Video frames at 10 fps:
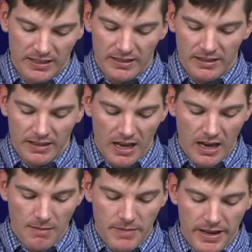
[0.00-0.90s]

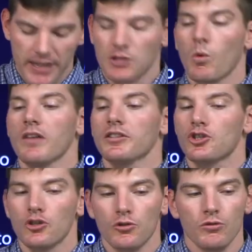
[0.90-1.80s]
it's one that
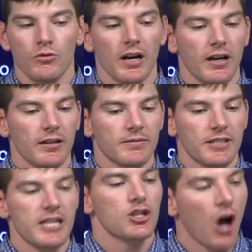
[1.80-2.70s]
you
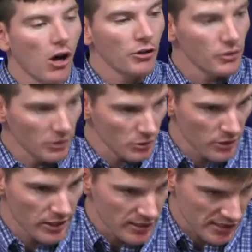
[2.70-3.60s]
teach all your little
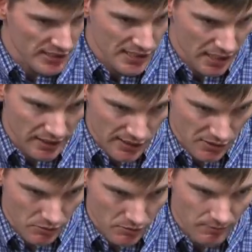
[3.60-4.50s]
kids in Sunday
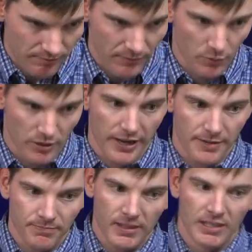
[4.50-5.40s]
school. Okay?
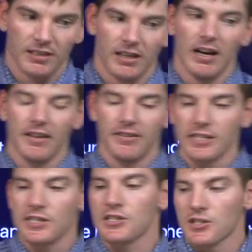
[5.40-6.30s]
This
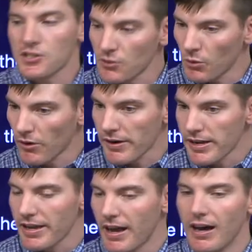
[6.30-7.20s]
is the
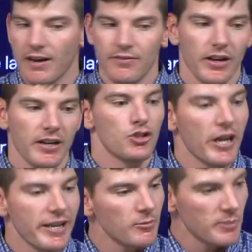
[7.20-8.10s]
story of
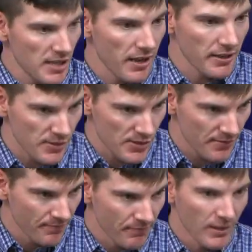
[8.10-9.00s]
Jacob's sons.
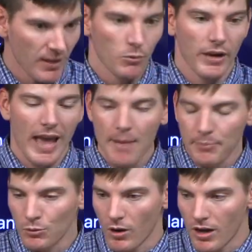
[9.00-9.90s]
what happened
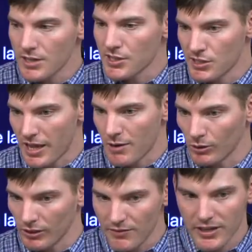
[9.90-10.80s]
was they were
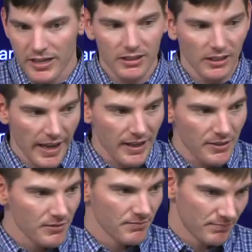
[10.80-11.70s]
living in the land
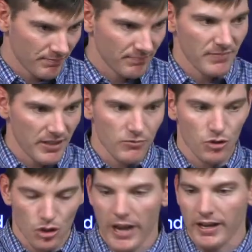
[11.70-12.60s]
in
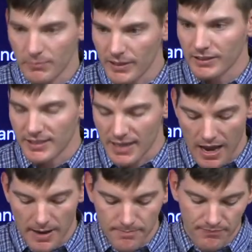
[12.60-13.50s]
Shechem at the time,